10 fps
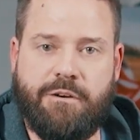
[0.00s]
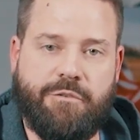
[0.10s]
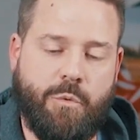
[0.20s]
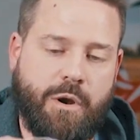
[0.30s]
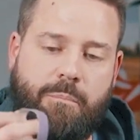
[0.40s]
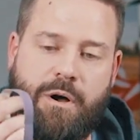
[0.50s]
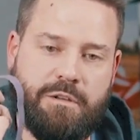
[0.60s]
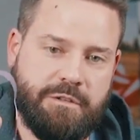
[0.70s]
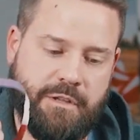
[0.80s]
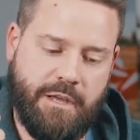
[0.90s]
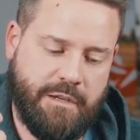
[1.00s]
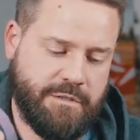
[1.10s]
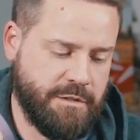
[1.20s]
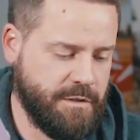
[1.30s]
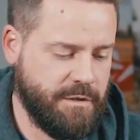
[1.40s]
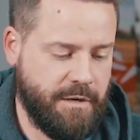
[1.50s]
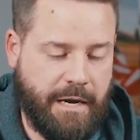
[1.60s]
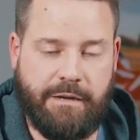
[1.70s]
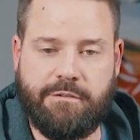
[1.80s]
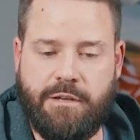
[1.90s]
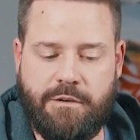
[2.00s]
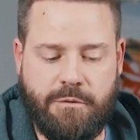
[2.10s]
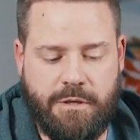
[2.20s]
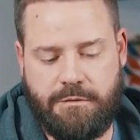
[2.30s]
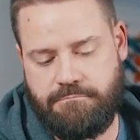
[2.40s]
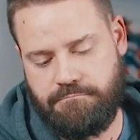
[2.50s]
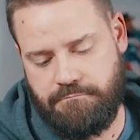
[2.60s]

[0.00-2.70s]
If you want to polish the edge, I say do it.